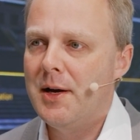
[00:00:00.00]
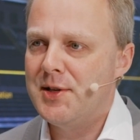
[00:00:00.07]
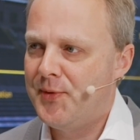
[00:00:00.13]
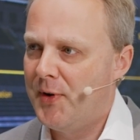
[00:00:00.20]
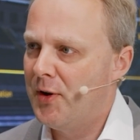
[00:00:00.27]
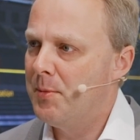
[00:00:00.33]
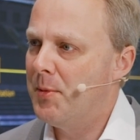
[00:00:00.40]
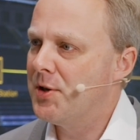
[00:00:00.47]
is
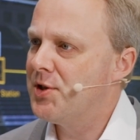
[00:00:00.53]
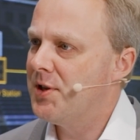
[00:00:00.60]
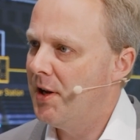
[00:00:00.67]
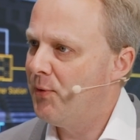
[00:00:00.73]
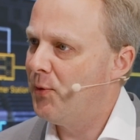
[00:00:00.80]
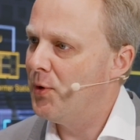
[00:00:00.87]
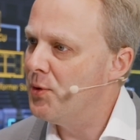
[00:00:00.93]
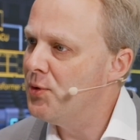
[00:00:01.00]
very much an
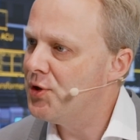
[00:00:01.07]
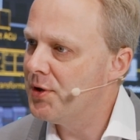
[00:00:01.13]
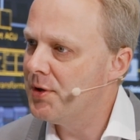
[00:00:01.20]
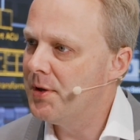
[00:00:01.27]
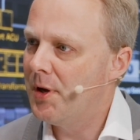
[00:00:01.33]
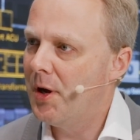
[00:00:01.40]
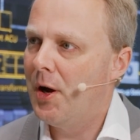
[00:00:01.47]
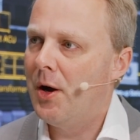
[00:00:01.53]

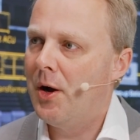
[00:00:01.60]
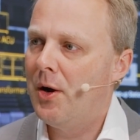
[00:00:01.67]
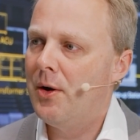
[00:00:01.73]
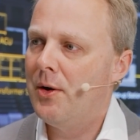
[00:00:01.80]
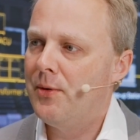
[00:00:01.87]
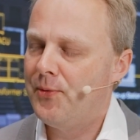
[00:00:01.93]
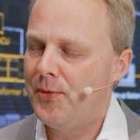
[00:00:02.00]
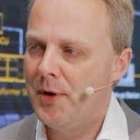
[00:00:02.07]
evolution
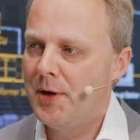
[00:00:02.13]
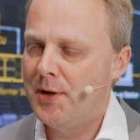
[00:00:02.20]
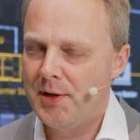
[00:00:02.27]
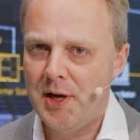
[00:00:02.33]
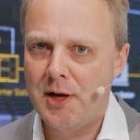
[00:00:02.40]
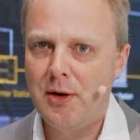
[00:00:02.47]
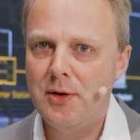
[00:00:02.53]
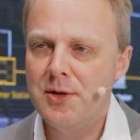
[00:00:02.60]
of uh, the
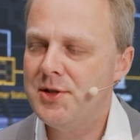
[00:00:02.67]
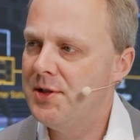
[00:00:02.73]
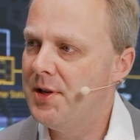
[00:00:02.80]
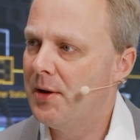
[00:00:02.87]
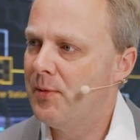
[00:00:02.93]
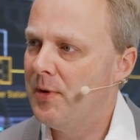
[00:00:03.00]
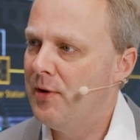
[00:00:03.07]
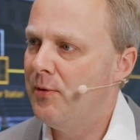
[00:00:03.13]
technology
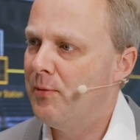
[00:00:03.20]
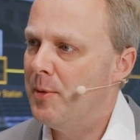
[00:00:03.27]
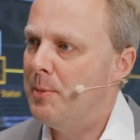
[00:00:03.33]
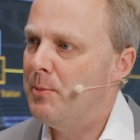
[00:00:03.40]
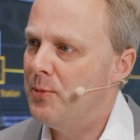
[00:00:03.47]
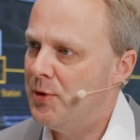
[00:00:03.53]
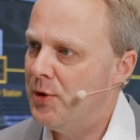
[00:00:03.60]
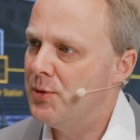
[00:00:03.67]
that we've
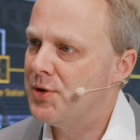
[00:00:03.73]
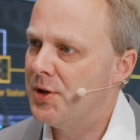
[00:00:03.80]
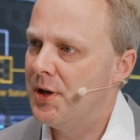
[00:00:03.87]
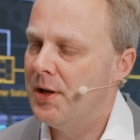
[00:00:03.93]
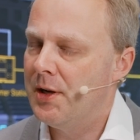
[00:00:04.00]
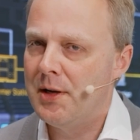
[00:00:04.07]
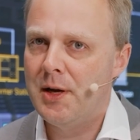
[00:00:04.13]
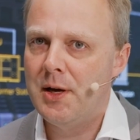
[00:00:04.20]
been using
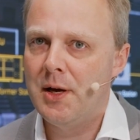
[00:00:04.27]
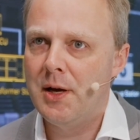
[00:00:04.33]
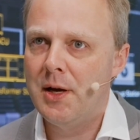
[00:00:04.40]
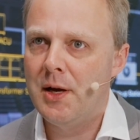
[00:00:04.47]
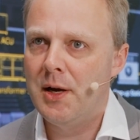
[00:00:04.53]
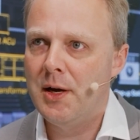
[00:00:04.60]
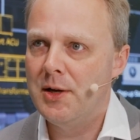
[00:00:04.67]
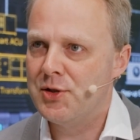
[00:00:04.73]
in
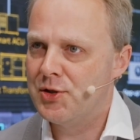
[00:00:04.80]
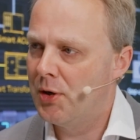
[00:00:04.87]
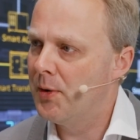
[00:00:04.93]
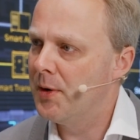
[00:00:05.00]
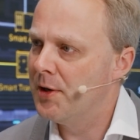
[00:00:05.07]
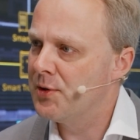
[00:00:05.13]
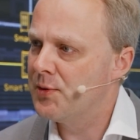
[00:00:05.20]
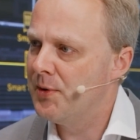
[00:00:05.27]
the, in the
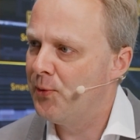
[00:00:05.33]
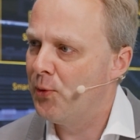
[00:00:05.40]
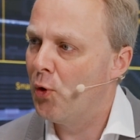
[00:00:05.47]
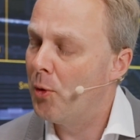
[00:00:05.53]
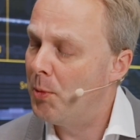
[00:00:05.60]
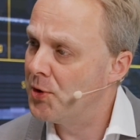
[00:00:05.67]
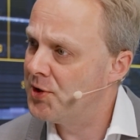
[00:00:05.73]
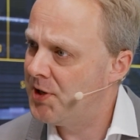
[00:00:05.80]
solar industry for
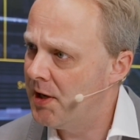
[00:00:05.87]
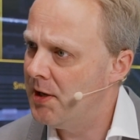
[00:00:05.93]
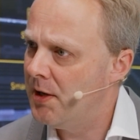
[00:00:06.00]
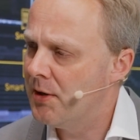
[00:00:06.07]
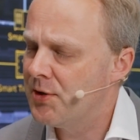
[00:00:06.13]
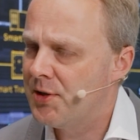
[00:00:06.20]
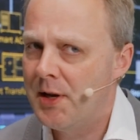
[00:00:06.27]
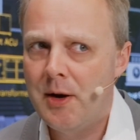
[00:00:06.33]
almost ten
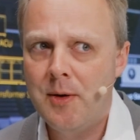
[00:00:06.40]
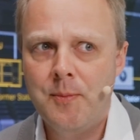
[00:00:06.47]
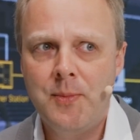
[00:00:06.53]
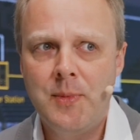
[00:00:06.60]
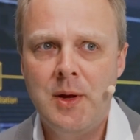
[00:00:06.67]
years now.